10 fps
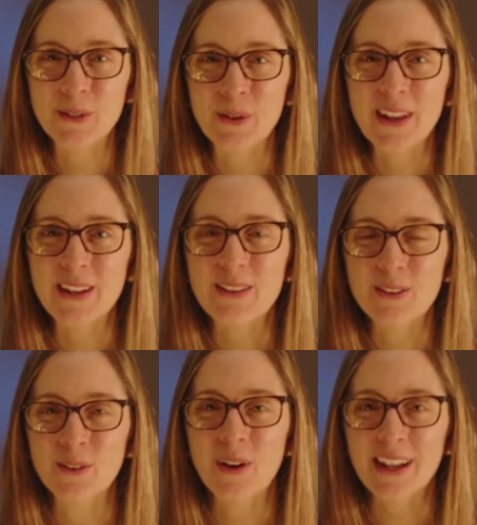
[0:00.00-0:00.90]
in and
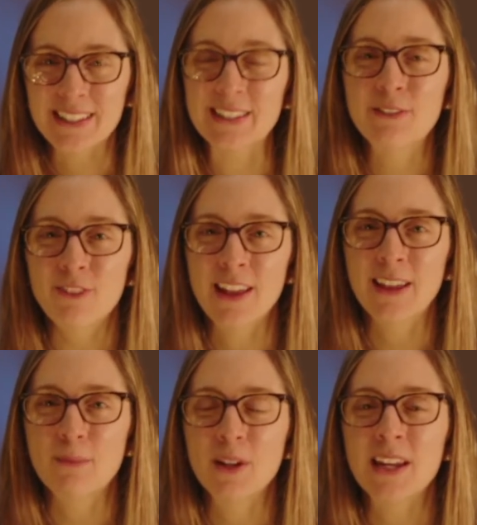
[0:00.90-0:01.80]
through us as a faith
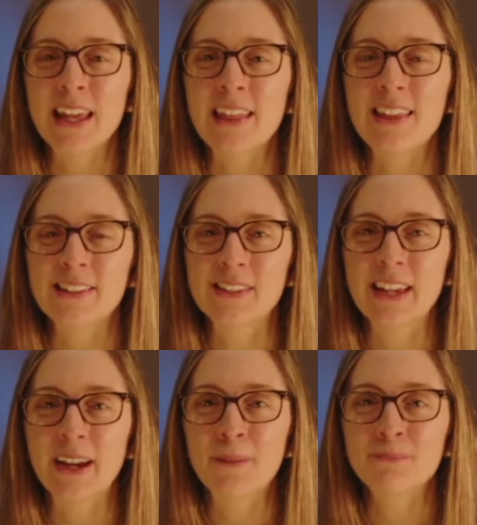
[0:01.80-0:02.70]
community this
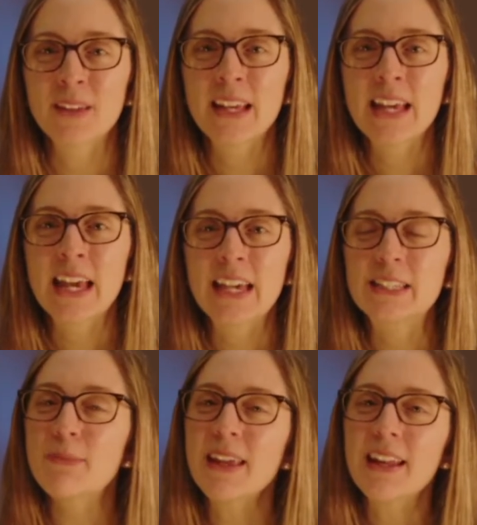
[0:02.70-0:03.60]
year.
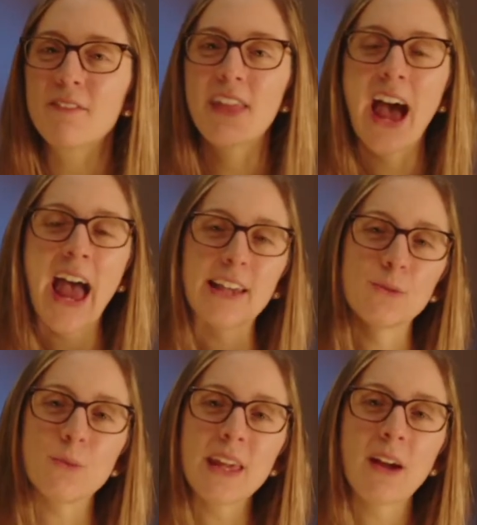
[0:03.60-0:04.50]
Speaking of that, as
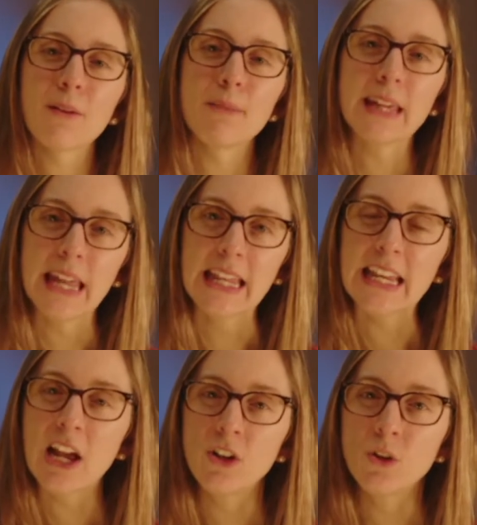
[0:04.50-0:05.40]
we are
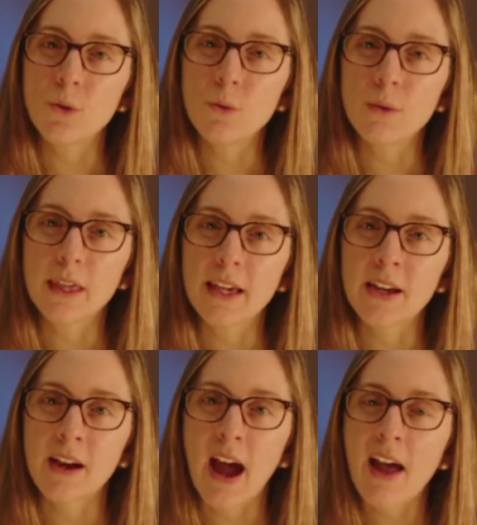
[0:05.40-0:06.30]
beginning a new
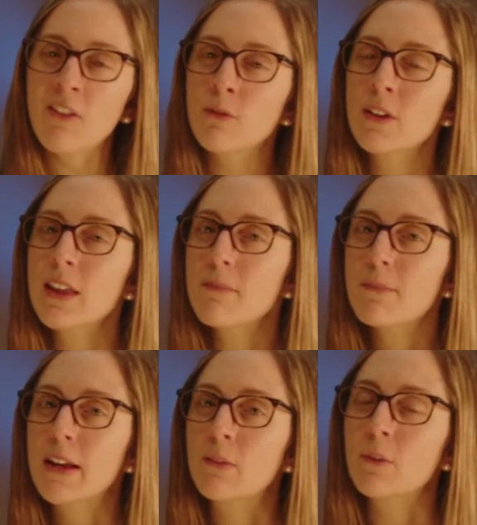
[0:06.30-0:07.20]
year, I've really
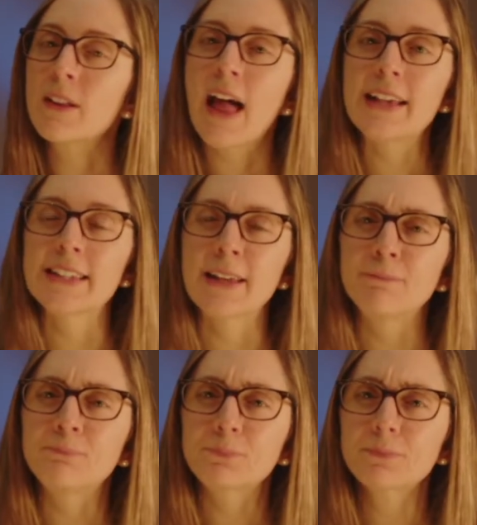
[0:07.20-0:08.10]
been
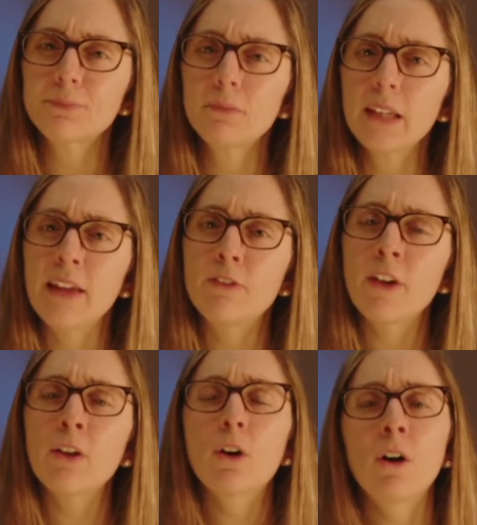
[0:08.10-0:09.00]
realizing and
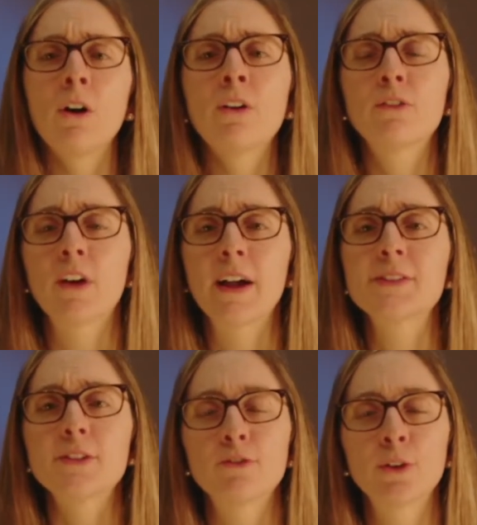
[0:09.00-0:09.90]
felt called for us
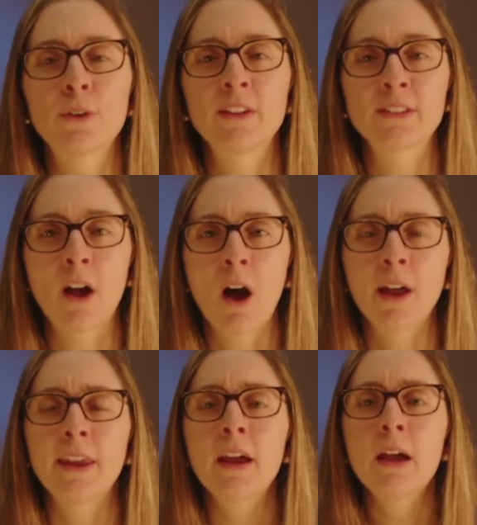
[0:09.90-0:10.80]
to focus
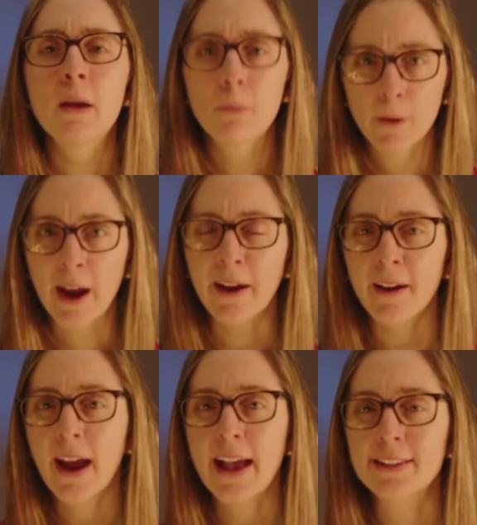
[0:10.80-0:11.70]
on
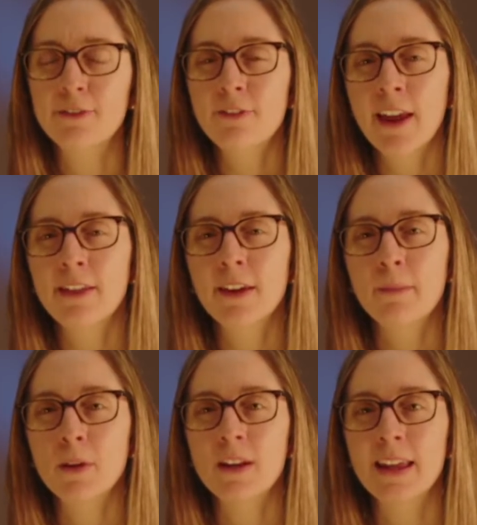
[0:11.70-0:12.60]
prayer as a faith
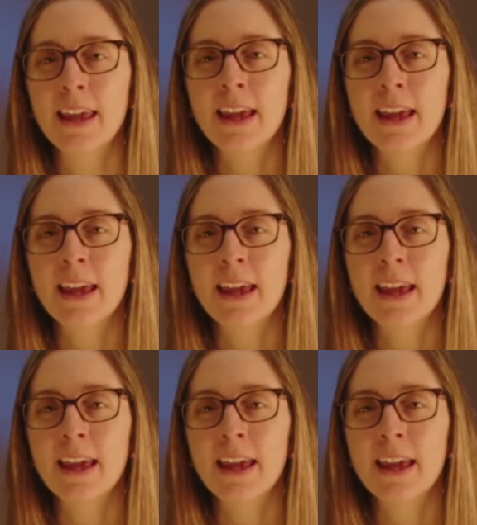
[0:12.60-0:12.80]
community.